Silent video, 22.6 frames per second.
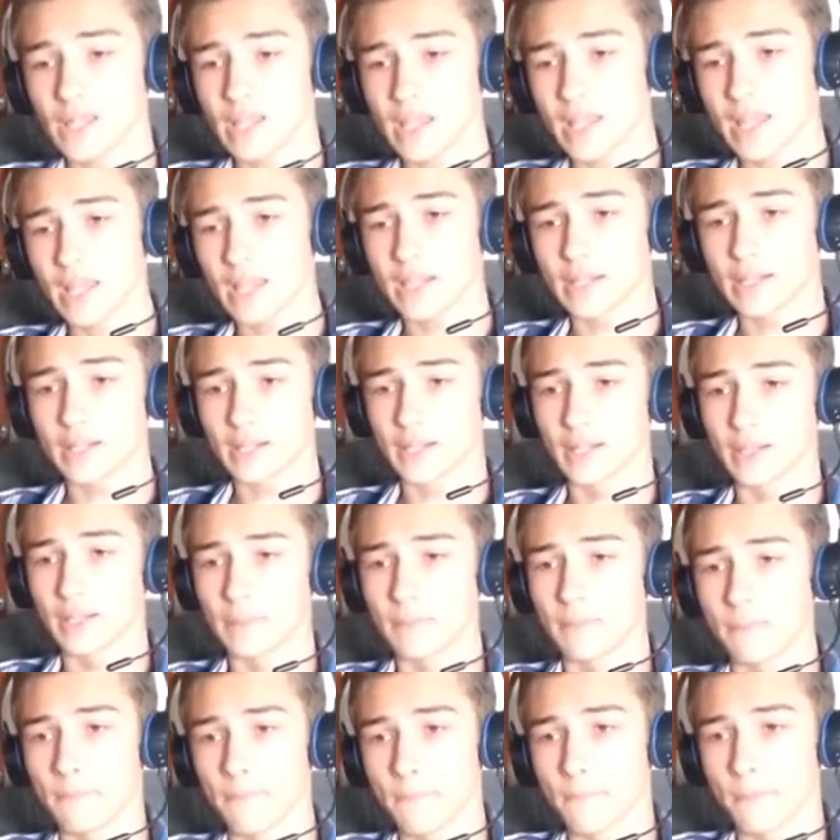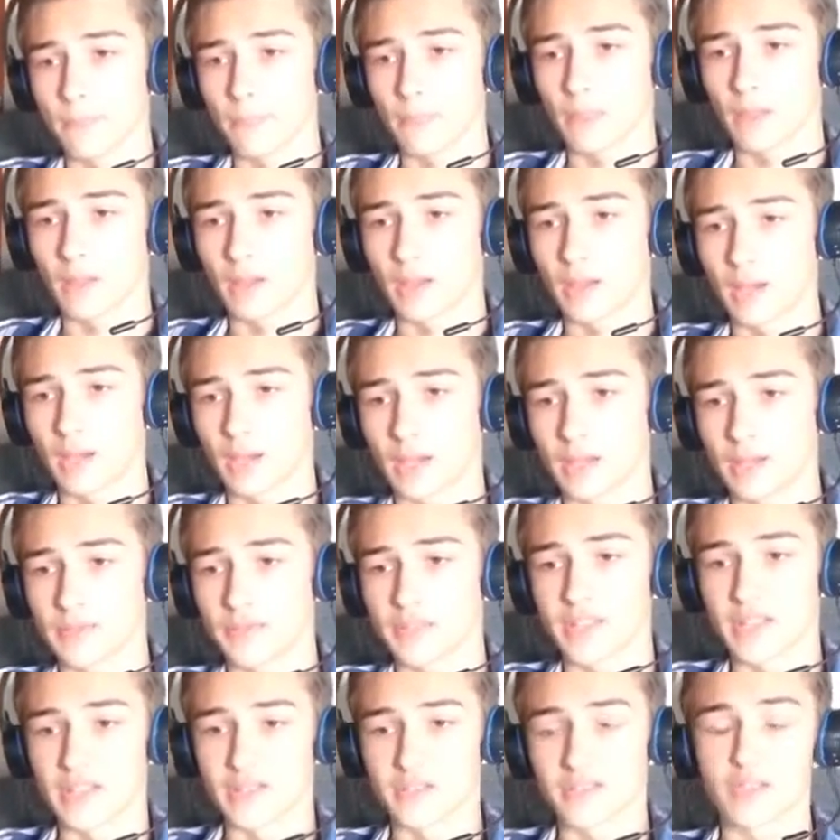And
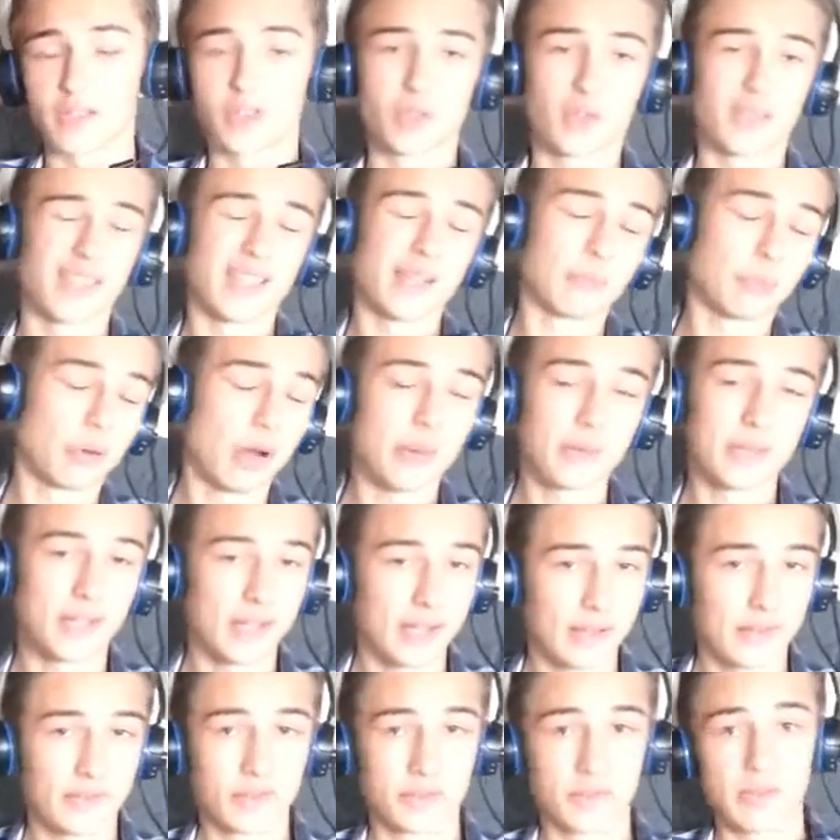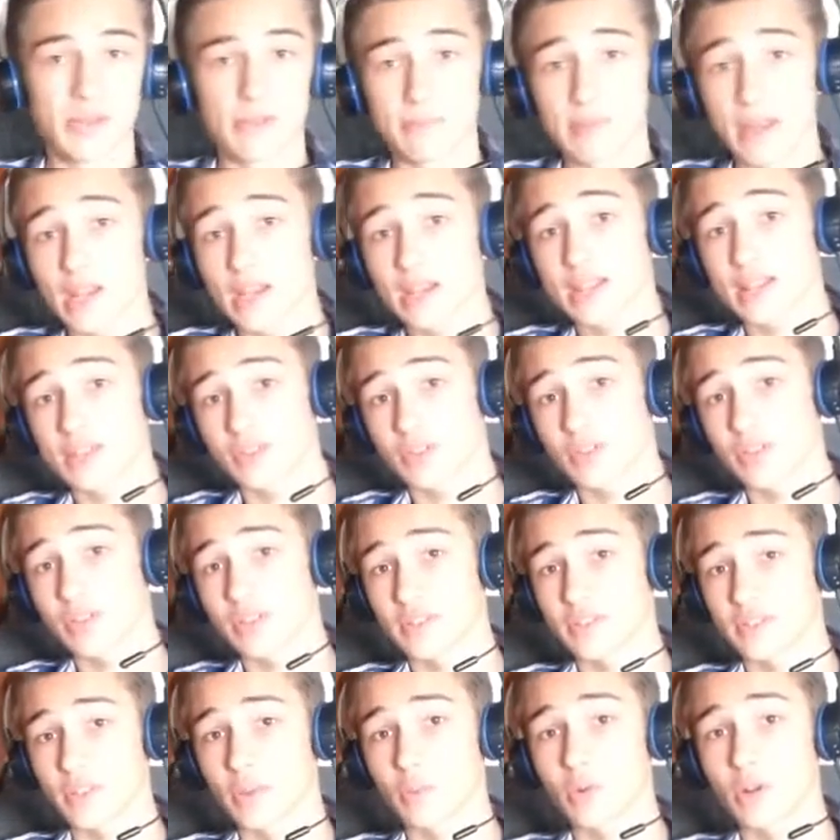so they probably didn't have as many beta testers
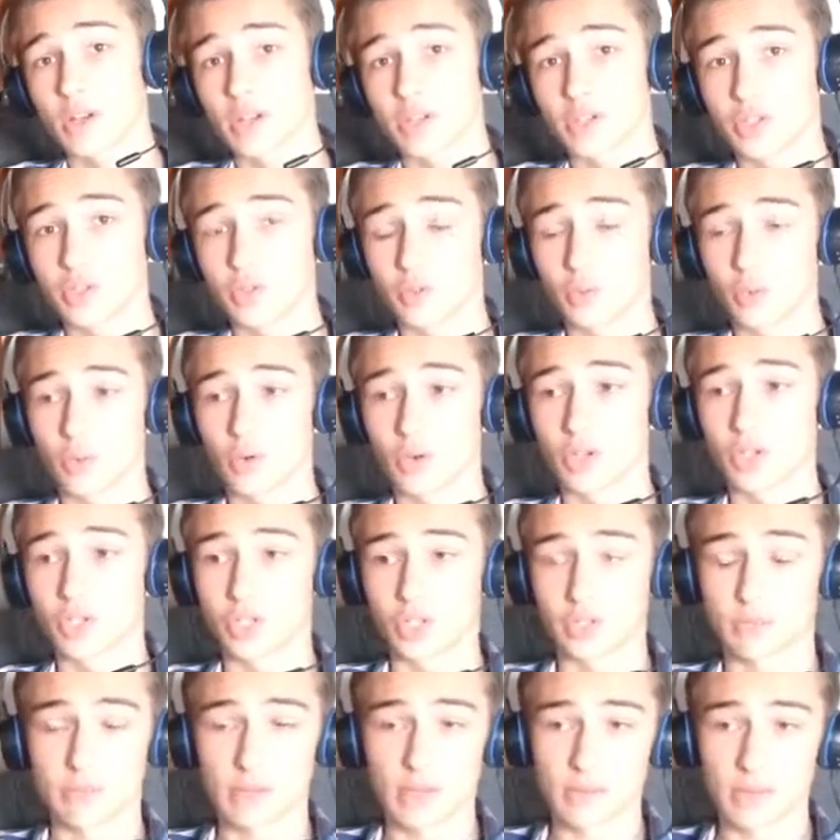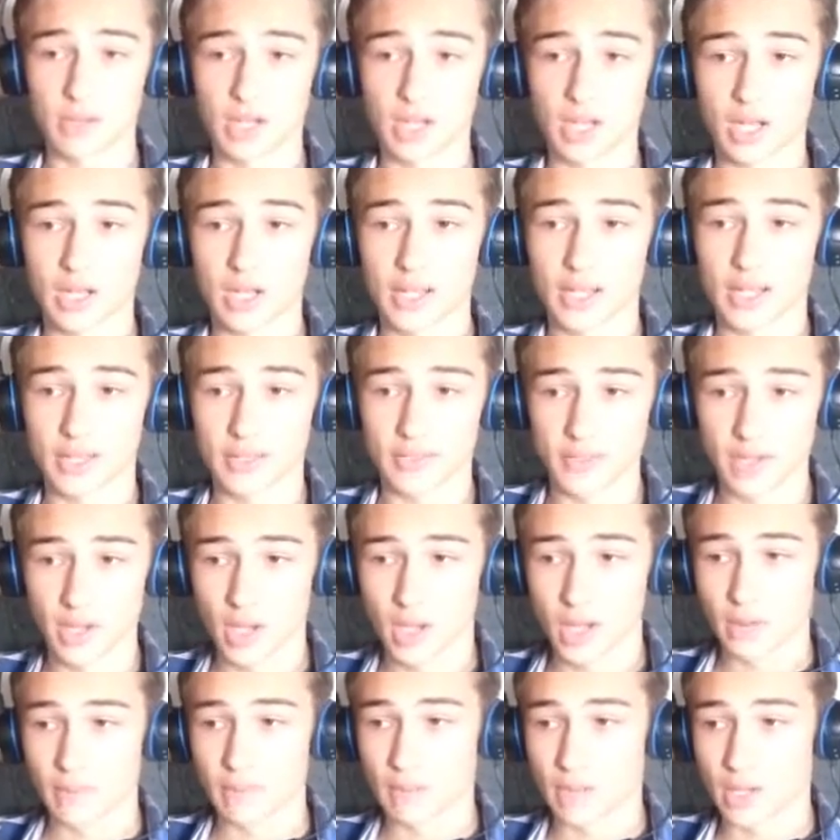as they wanted to, or just maybe not as
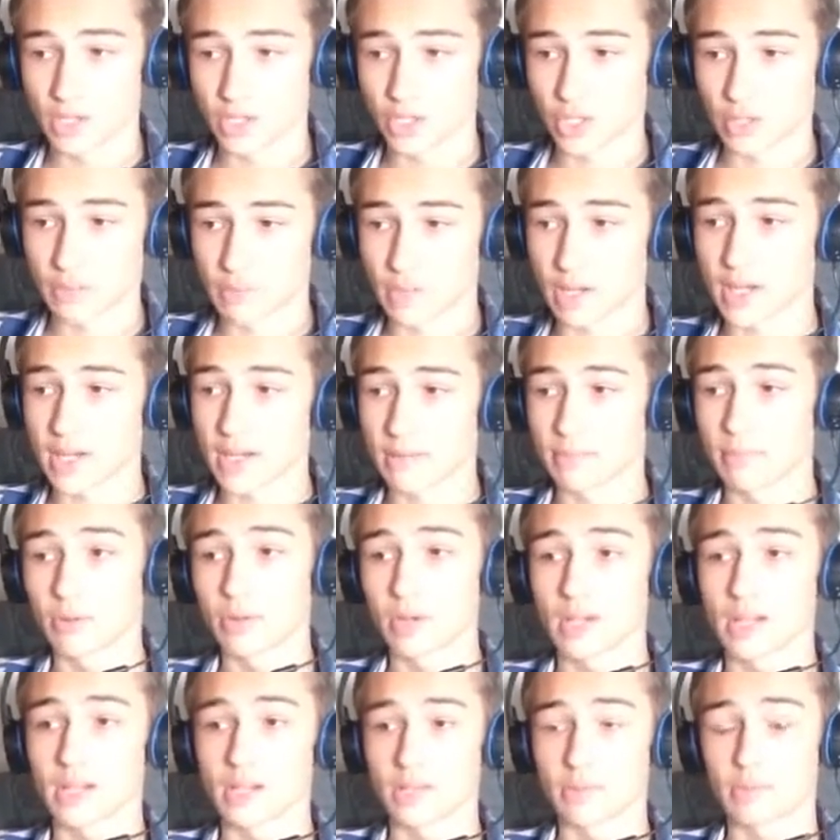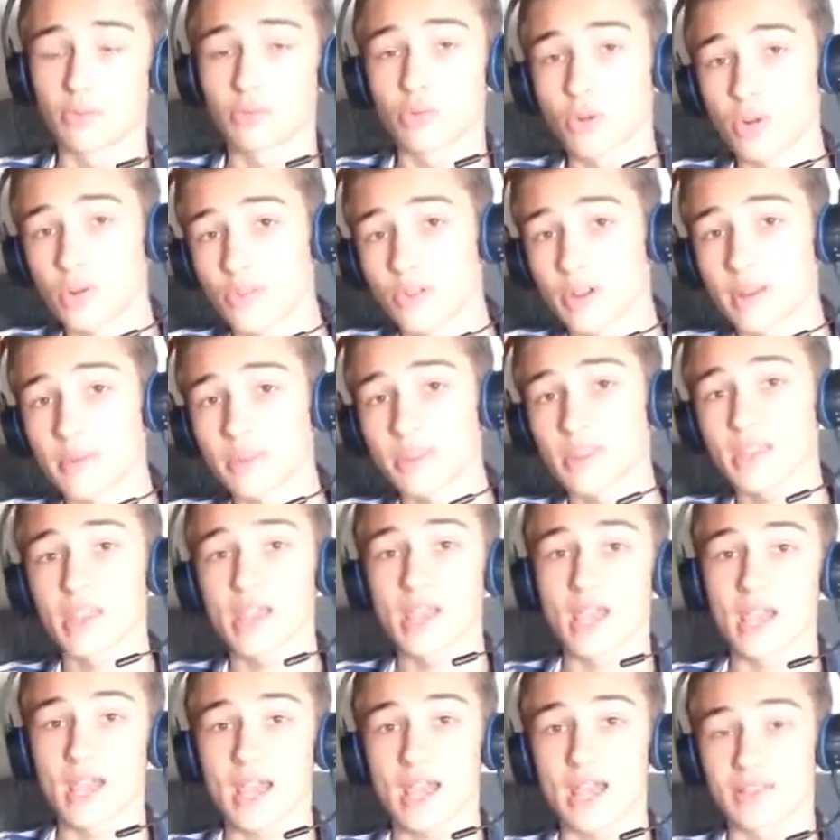much money to put into programming
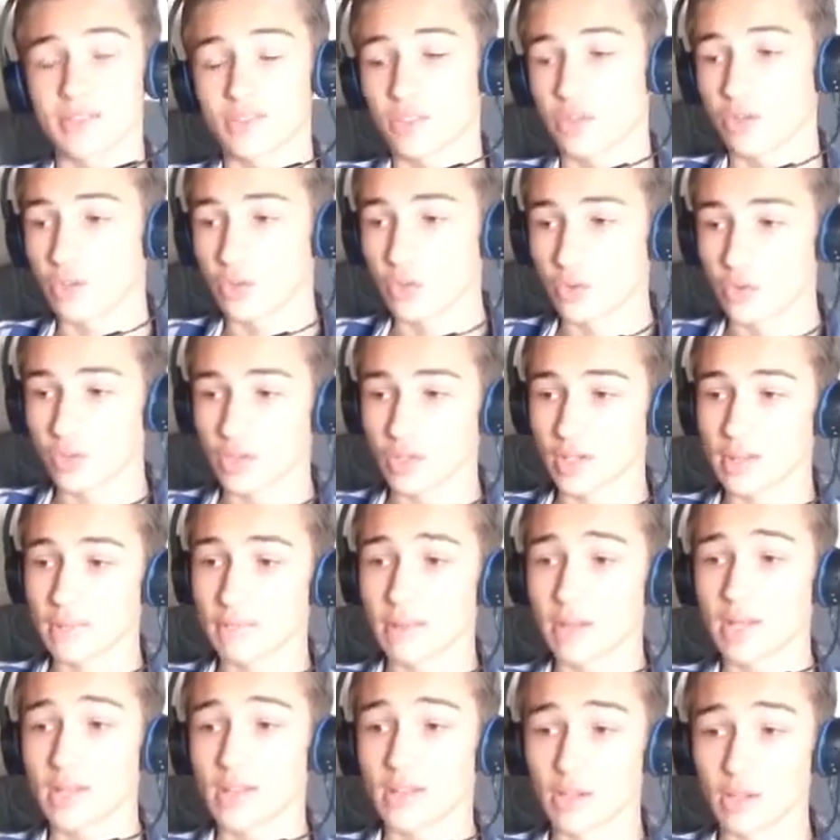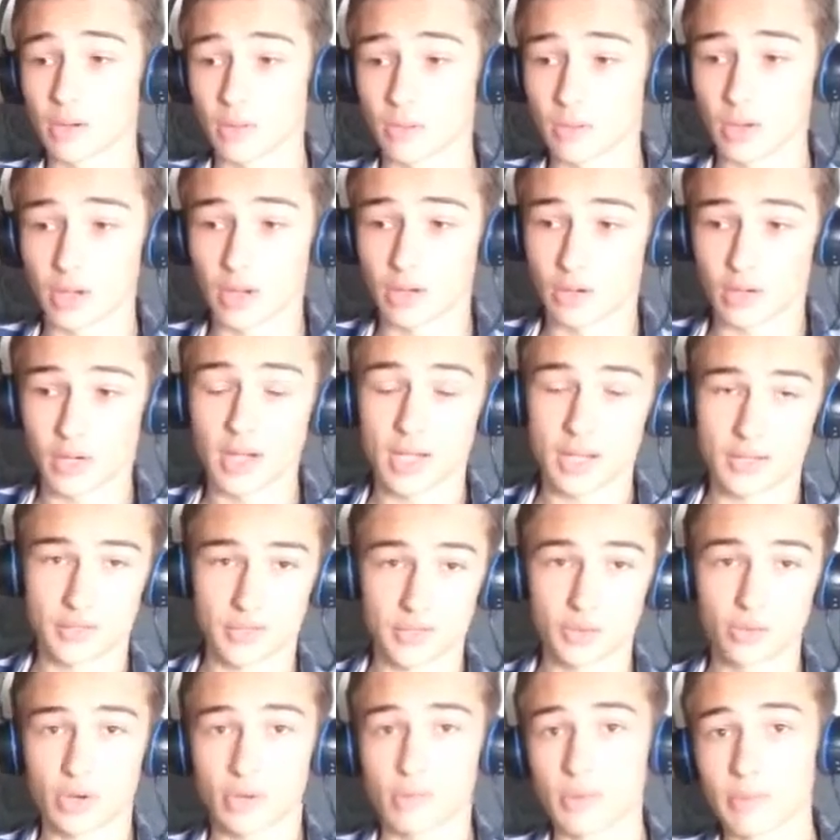as usually, as
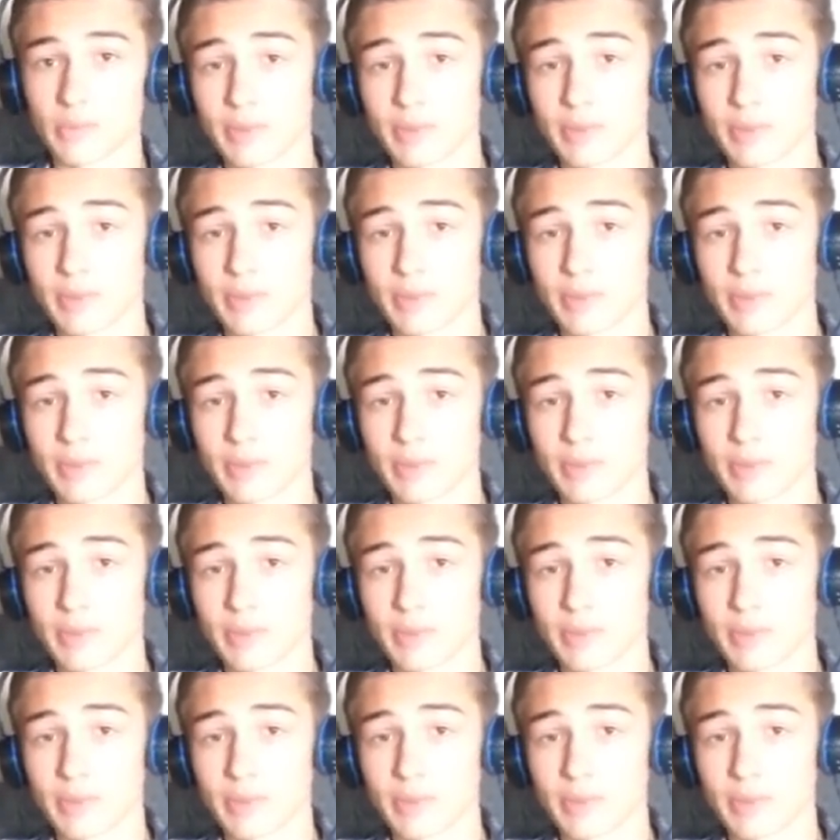normal.